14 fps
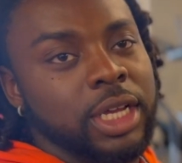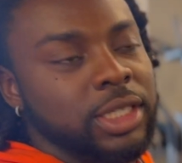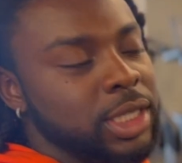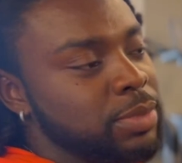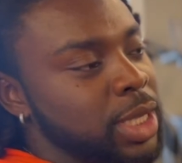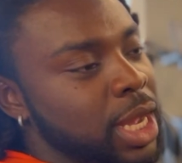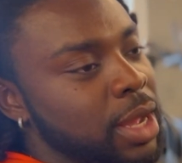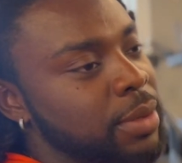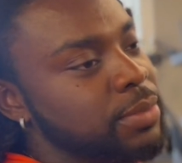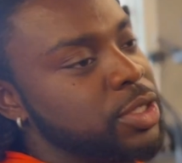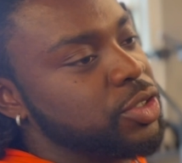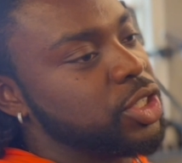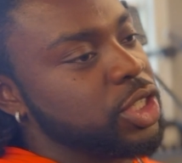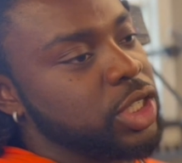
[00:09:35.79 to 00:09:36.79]
Sometimes
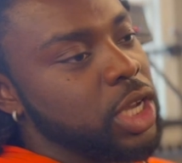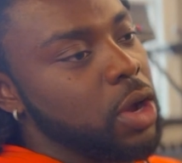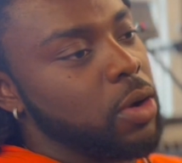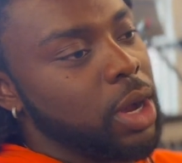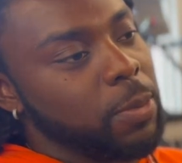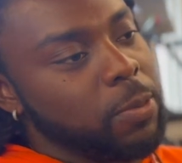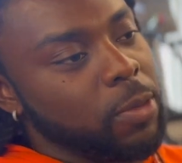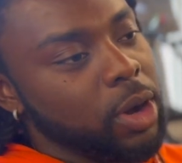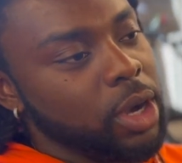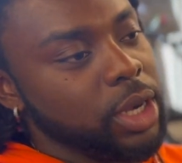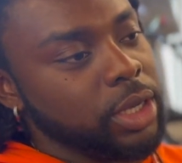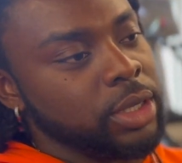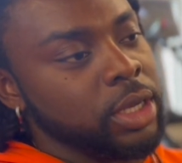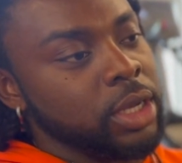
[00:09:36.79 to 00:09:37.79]
you just go up
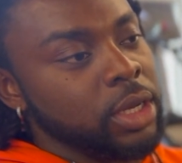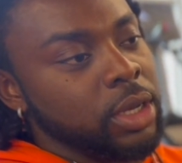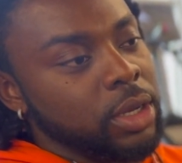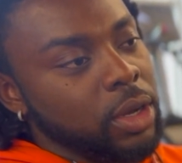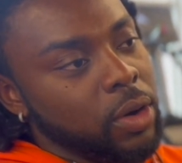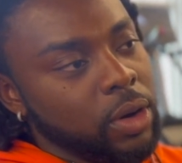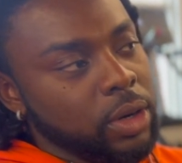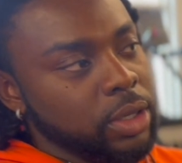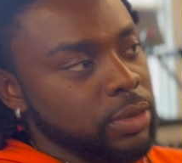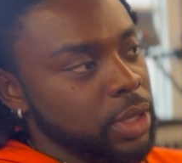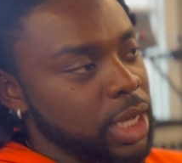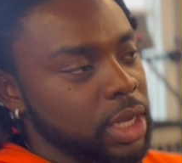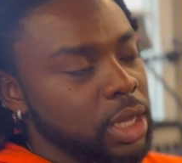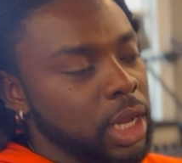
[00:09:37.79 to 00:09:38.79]
1 on
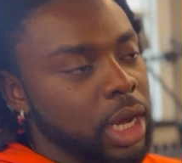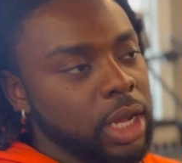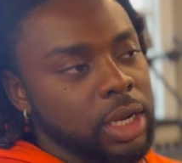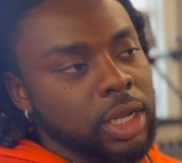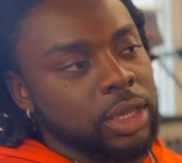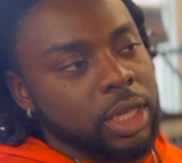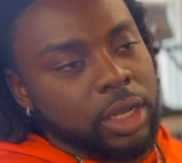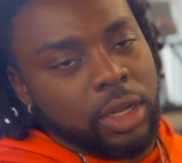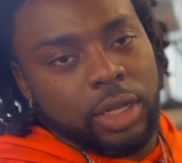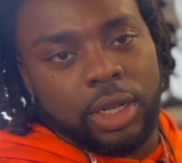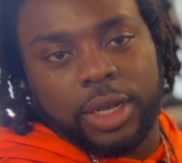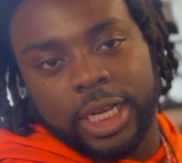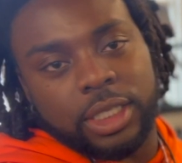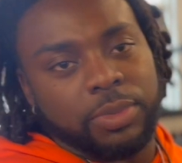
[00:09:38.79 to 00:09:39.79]
incline, and then in
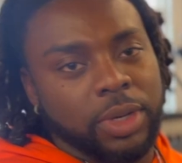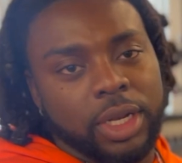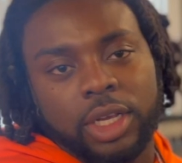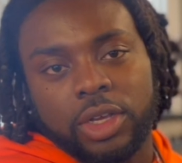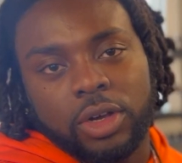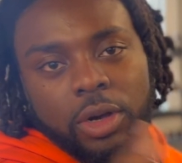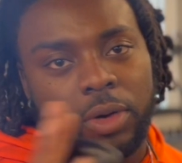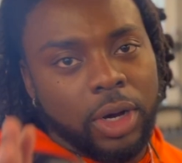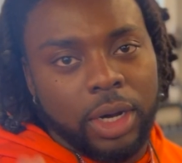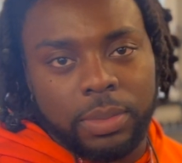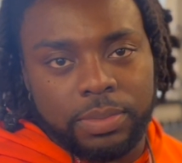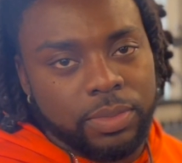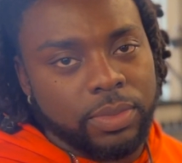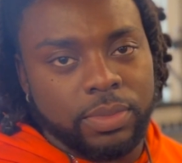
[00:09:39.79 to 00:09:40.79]
the next minute you go
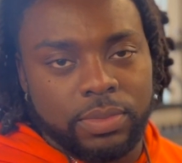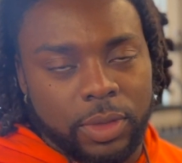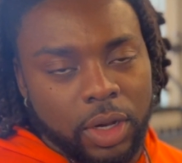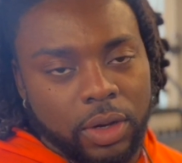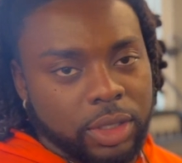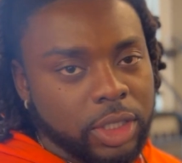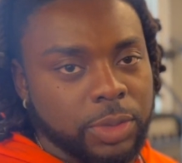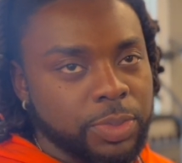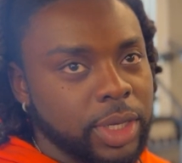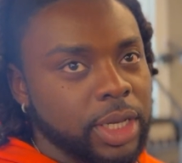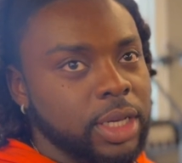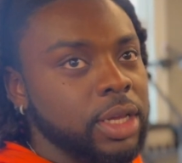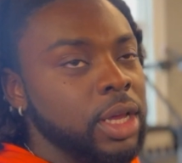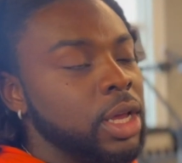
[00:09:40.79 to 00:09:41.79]
up on the
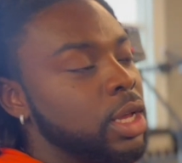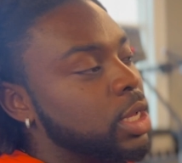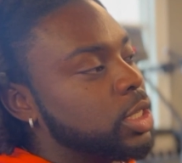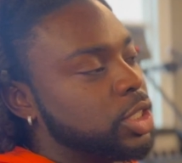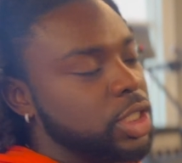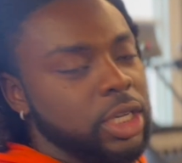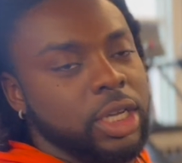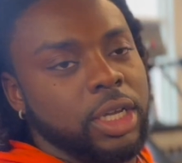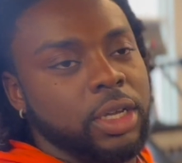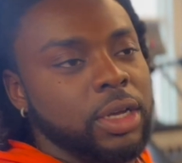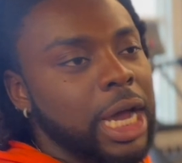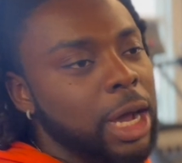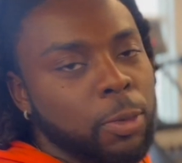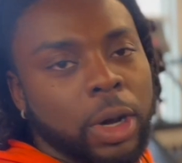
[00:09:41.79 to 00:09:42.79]
speed.
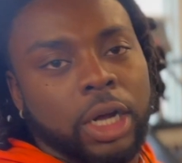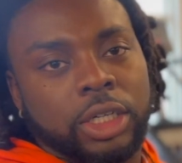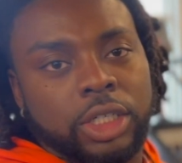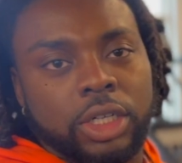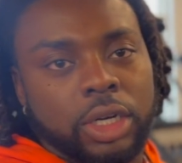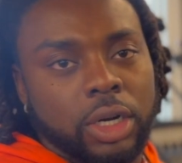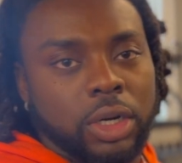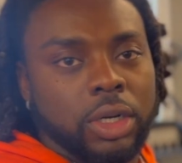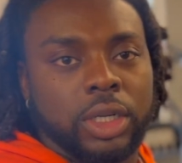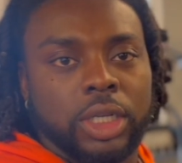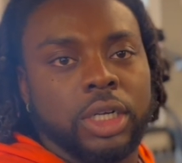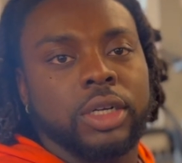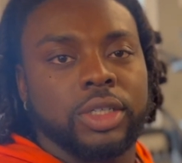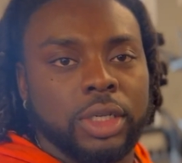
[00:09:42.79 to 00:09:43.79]
I watched her
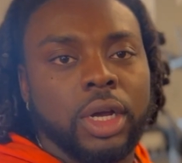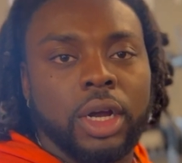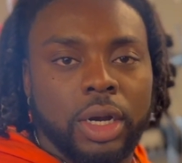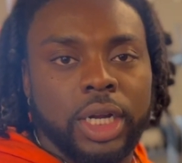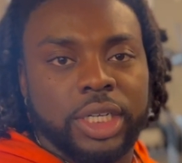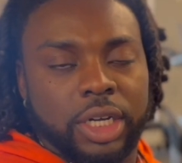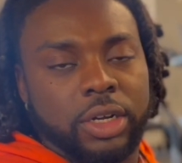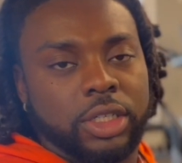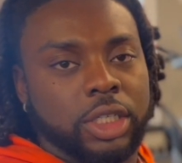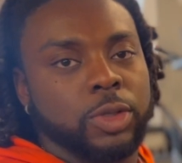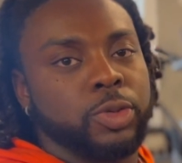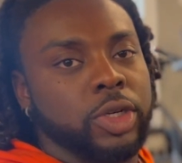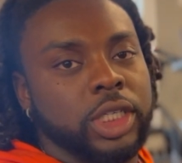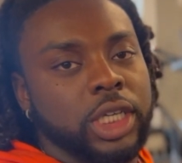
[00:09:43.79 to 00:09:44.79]
earlier. Her endurance is
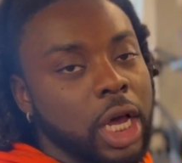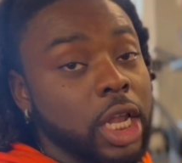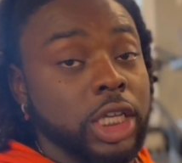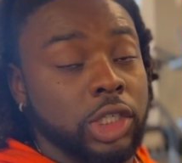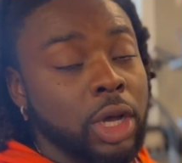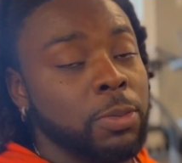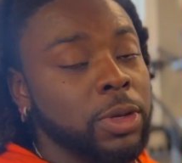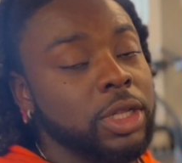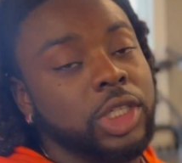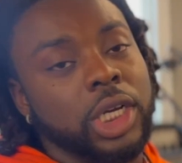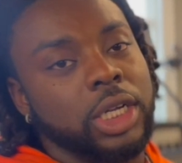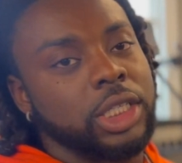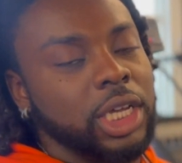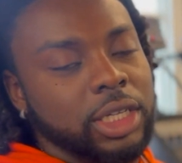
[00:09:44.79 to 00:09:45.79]
pretty solid, so I'm really
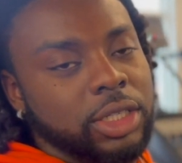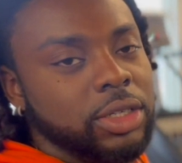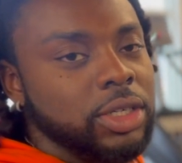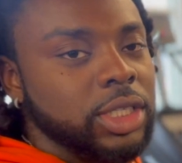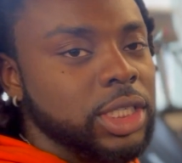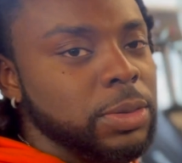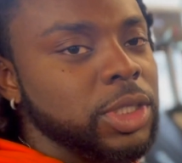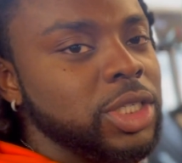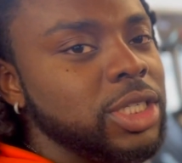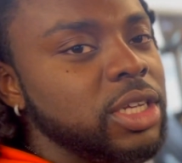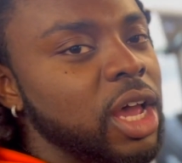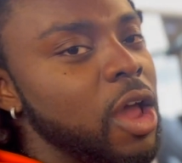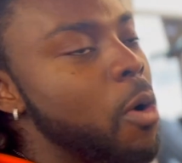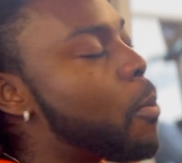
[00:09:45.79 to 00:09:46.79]
trying to test her to see where she's
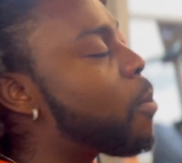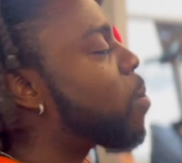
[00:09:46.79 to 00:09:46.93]
at.